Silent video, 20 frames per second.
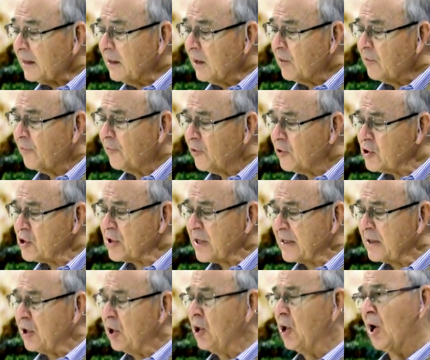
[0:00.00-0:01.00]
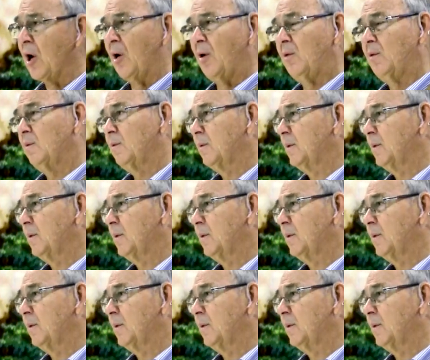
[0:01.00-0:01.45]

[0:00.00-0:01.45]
Now, the first thing to know